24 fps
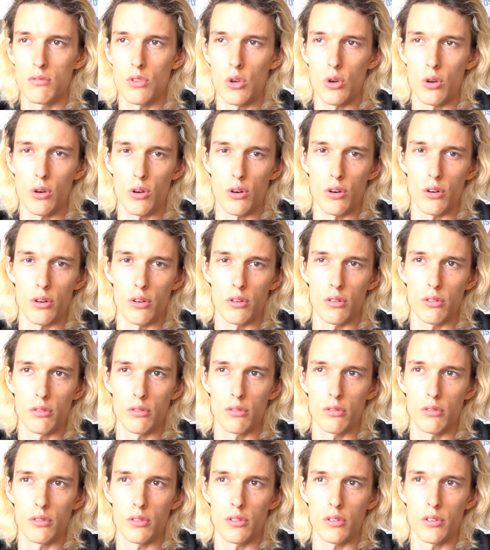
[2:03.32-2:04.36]
or
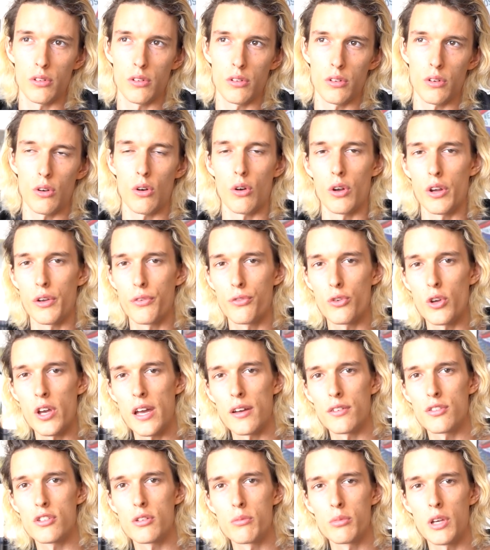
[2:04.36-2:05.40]
if you
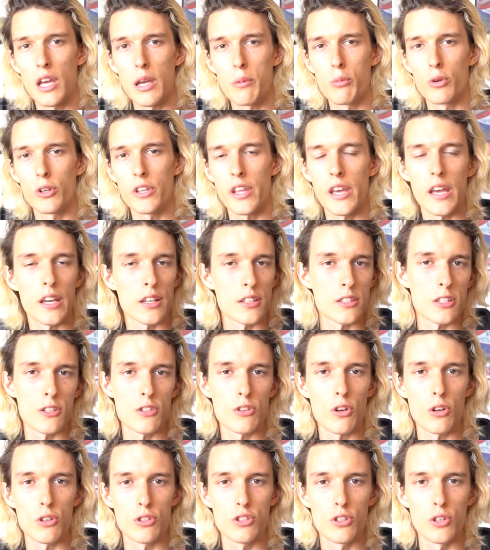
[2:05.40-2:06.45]
have some gamer tags,
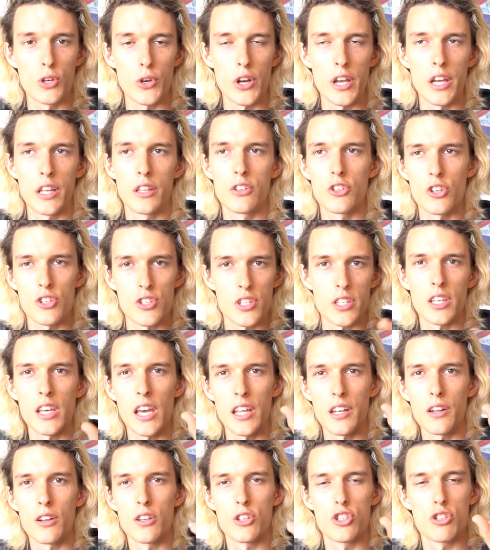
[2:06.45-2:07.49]
that's also great. Just
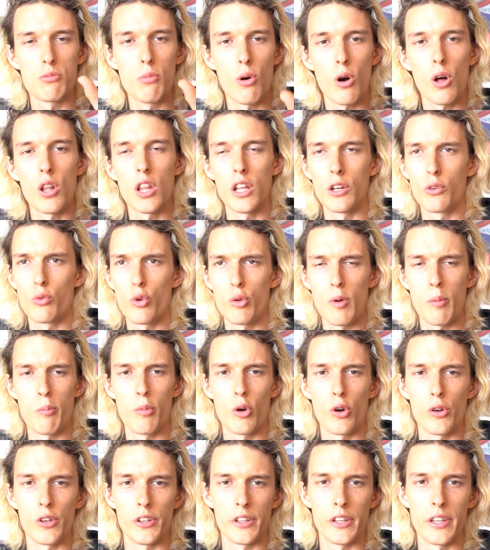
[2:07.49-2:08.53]
get a small and
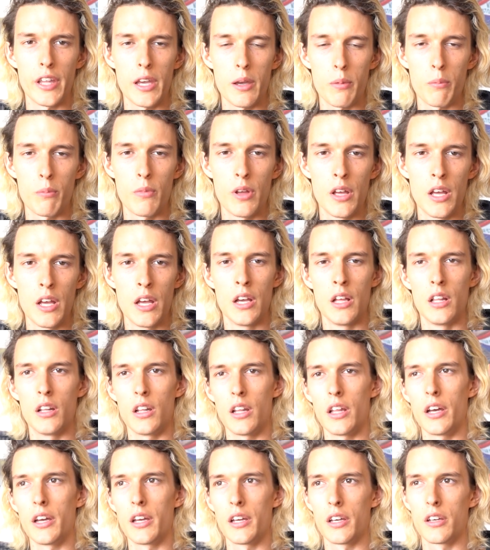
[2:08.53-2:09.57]
rememberable name,
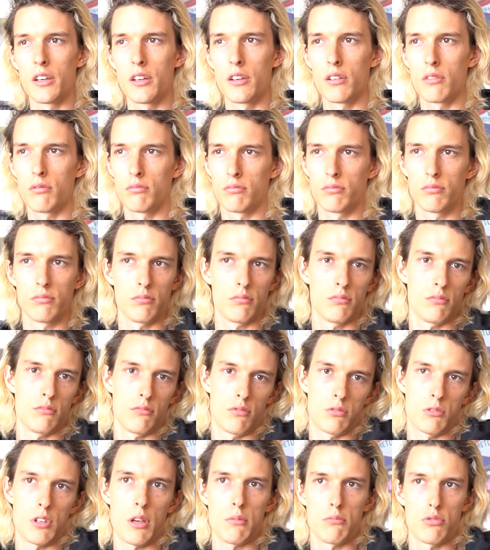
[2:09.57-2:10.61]
like
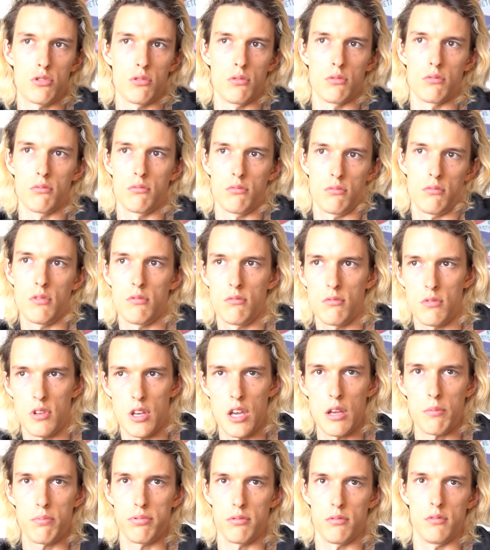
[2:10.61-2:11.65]
Samsung,
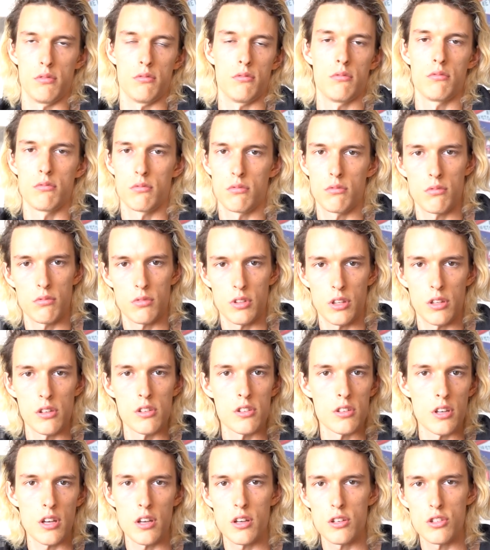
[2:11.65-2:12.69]
Apple.
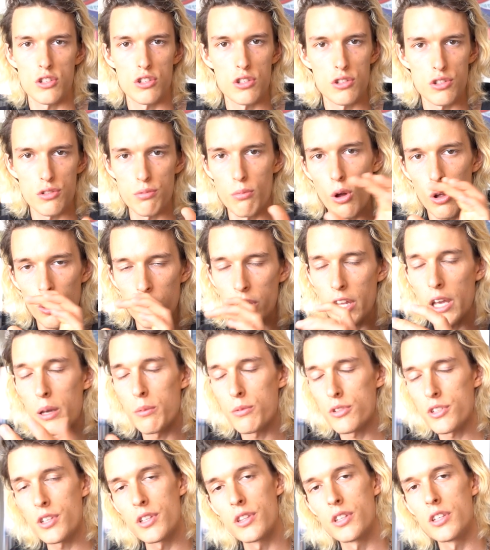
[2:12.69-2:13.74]
These are small
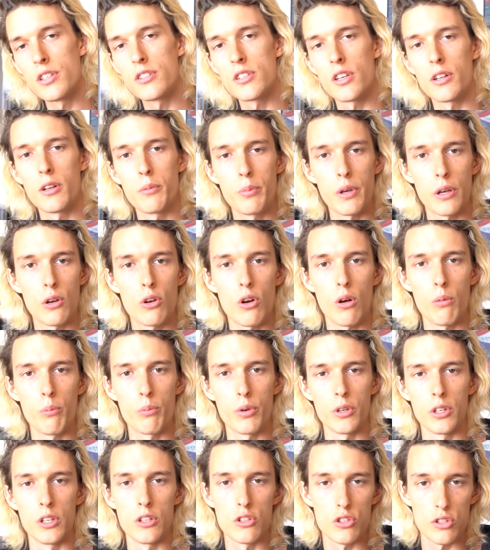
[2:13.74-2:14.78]
names and these are the big
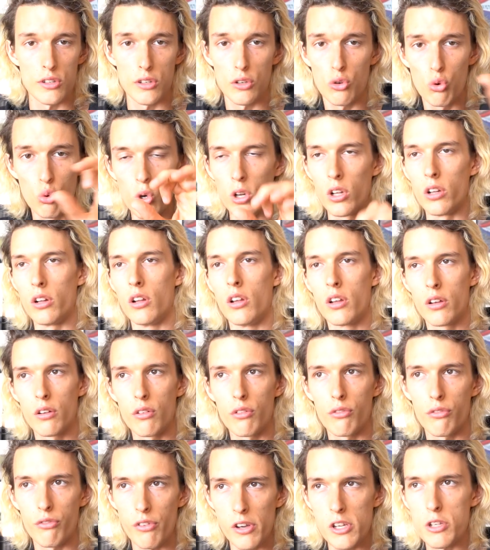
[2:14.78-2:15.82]
companies, Google,
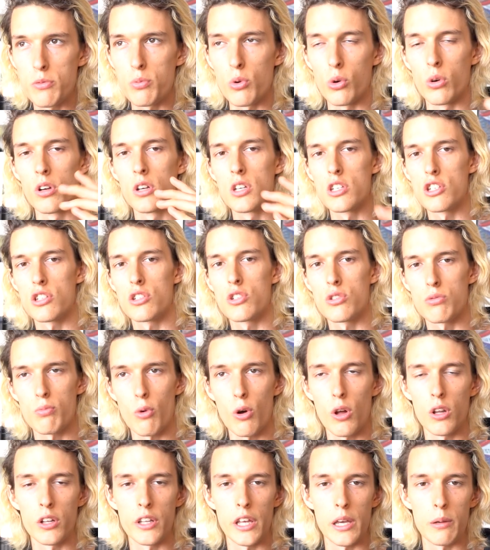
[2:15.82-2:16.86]
Facebook,
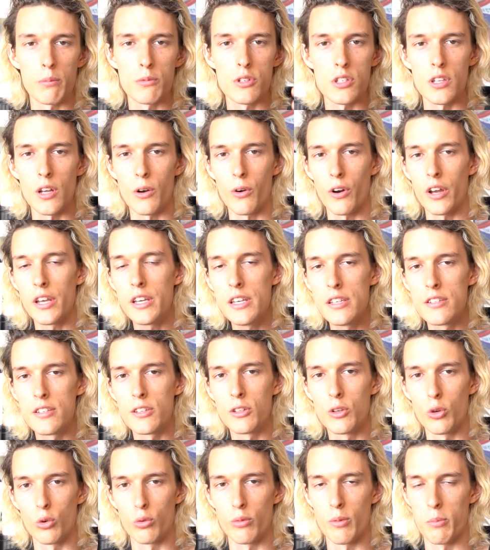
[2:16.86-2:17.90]
small names that are easy
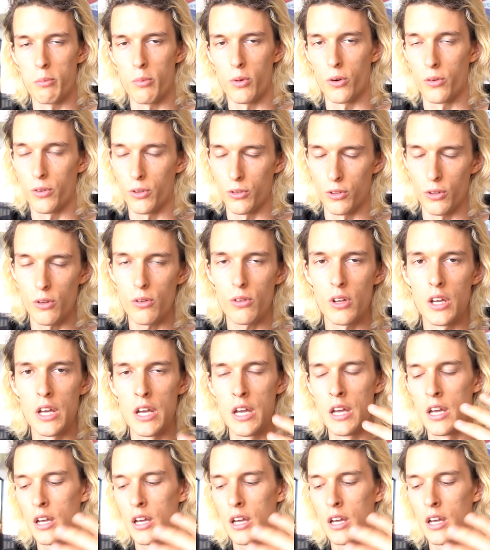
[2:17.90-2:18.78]
to remember, you know?